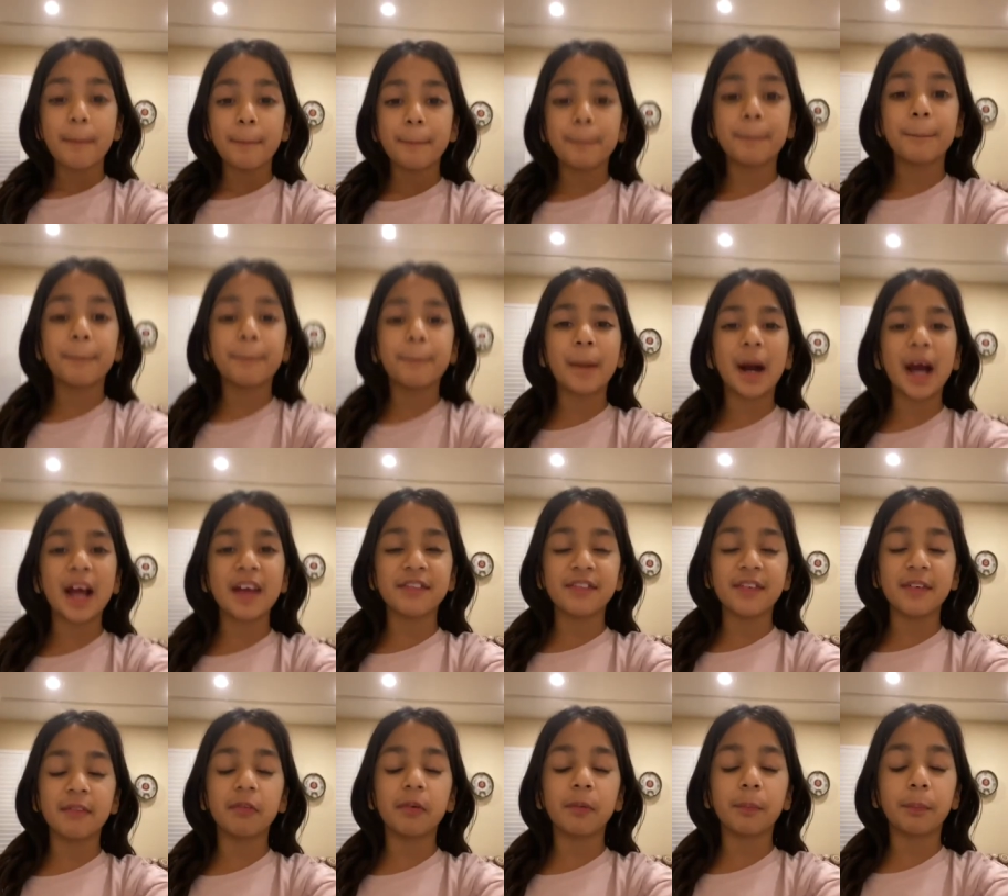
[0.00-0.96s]
My
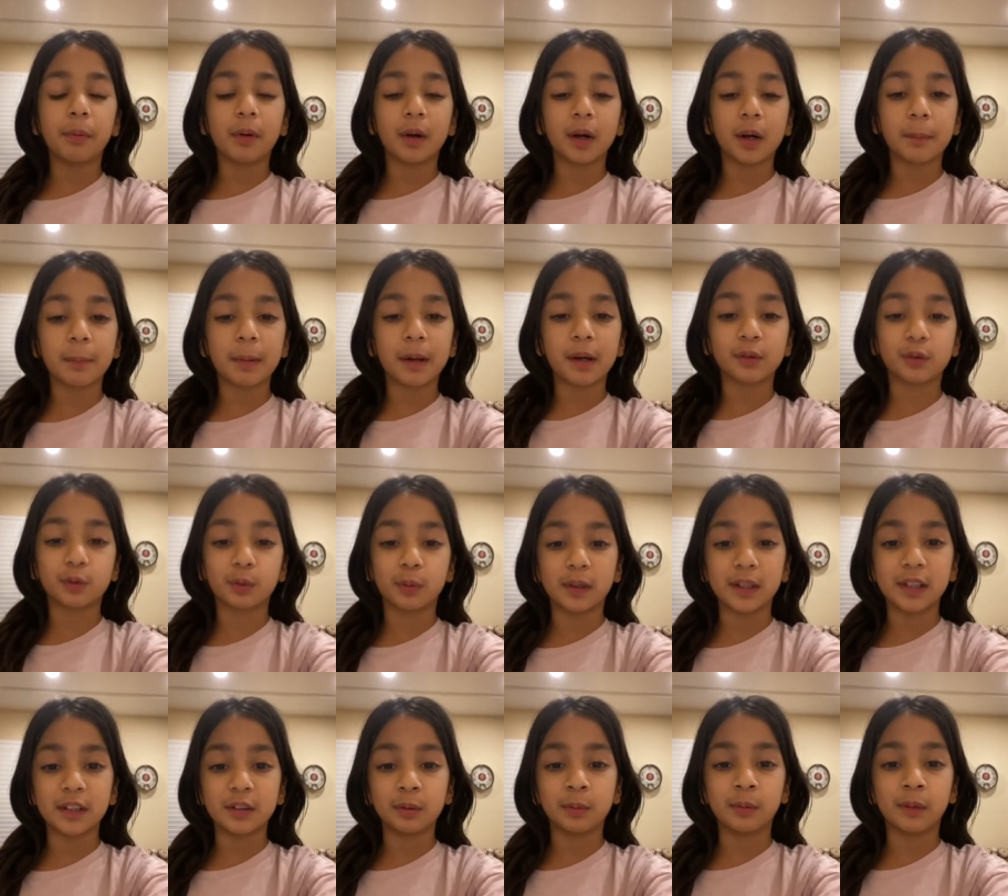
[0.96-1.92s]
favorite part about
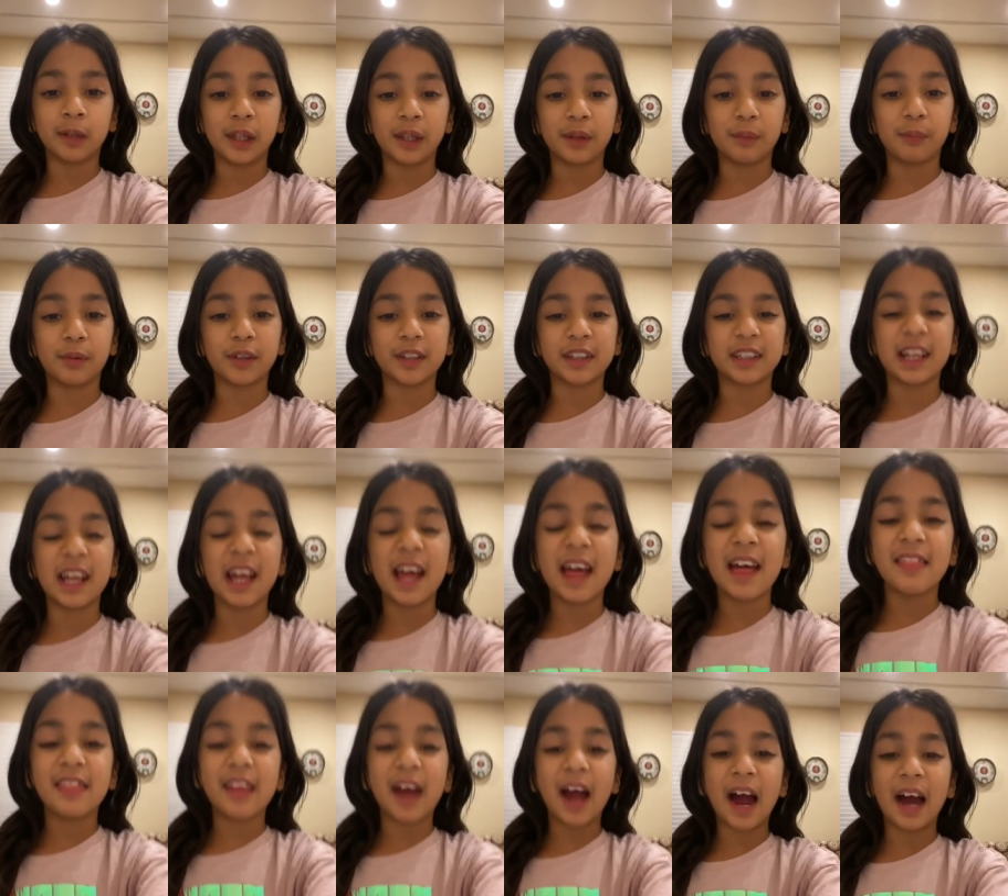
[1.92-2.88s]
2020 was
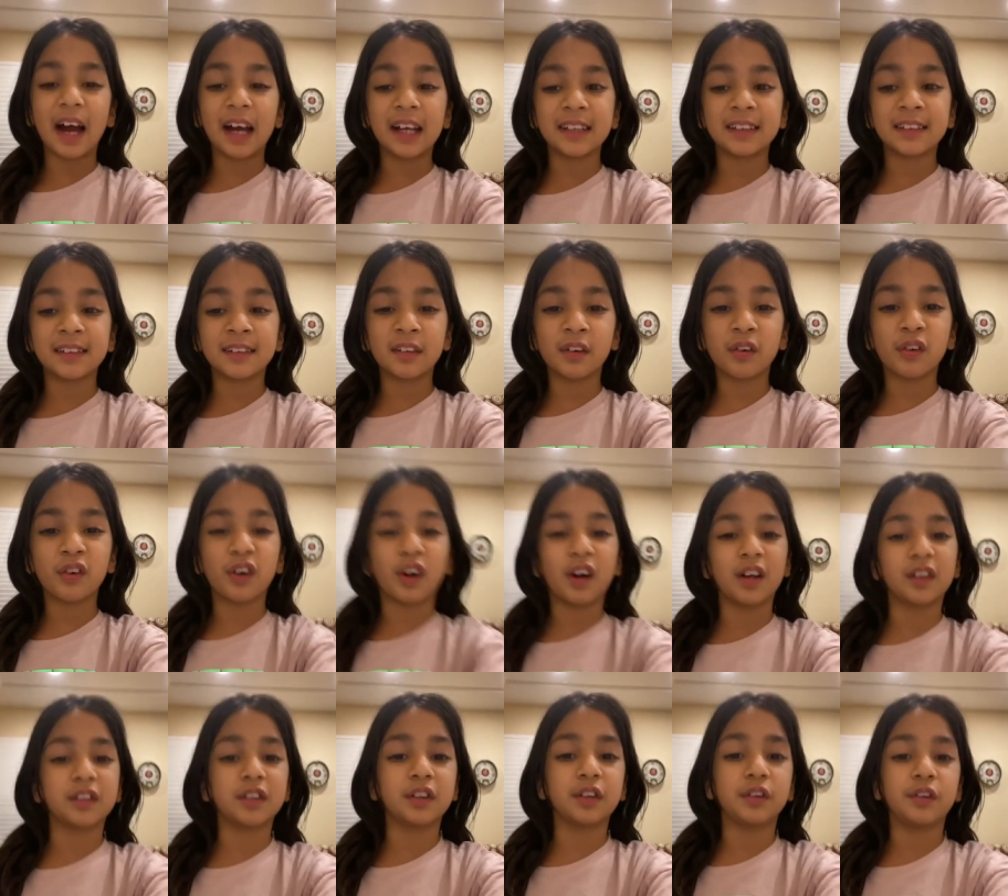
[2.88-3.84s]
that I still
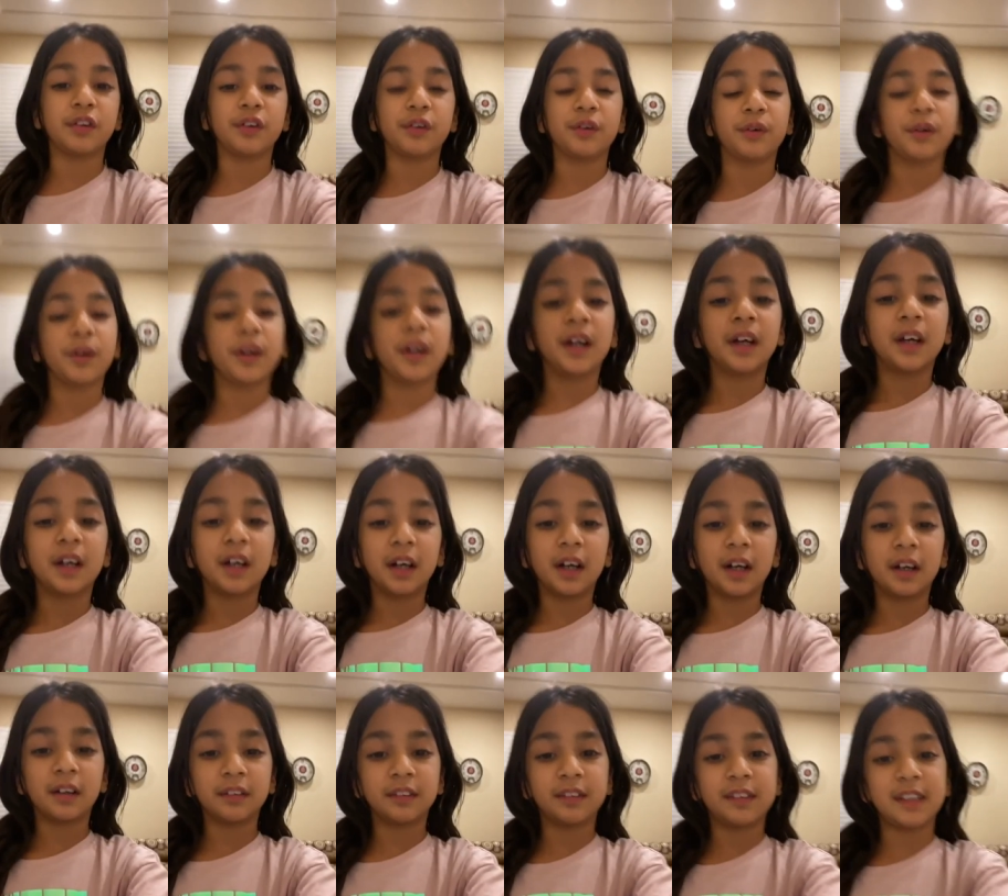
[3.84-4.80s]
got to do
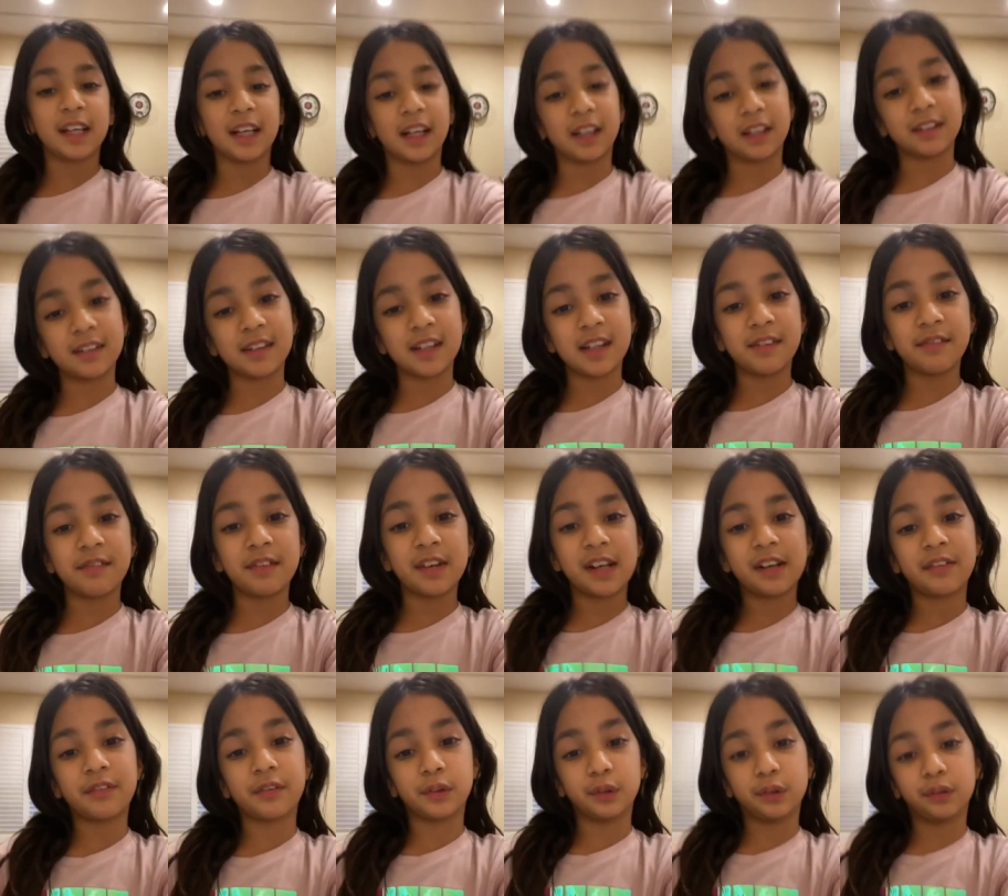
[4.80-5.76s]
dance, even
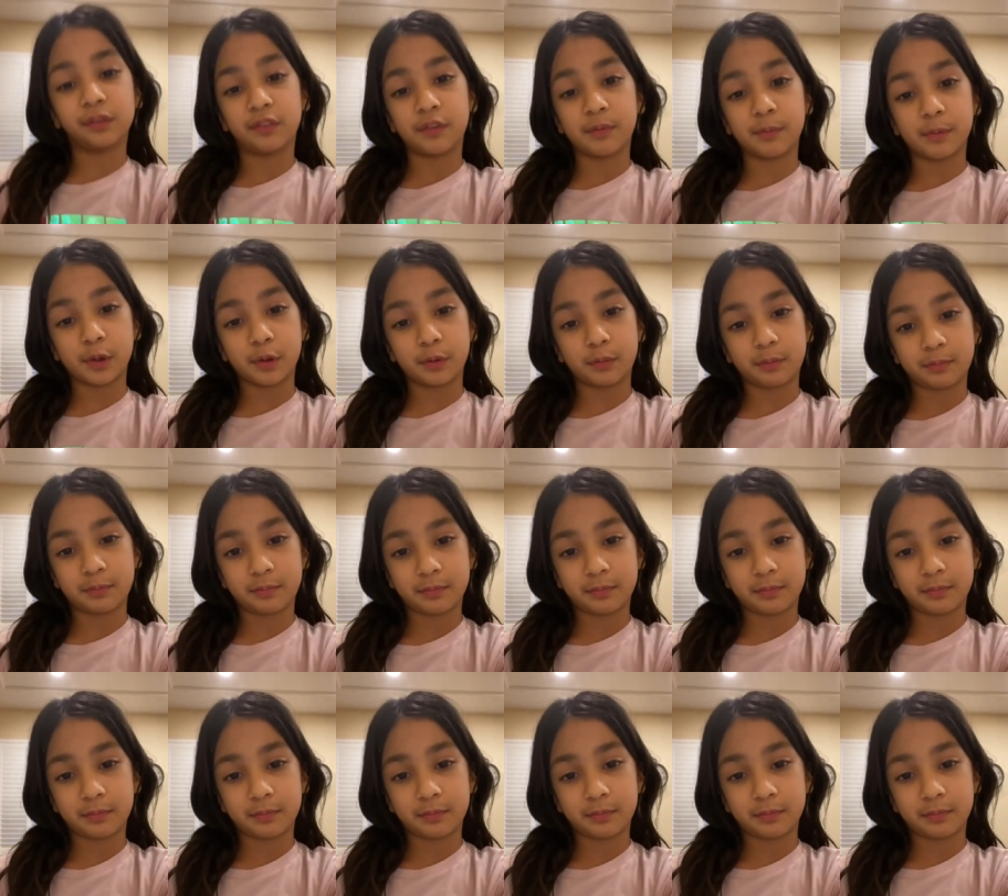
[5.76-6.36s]
if it was from home.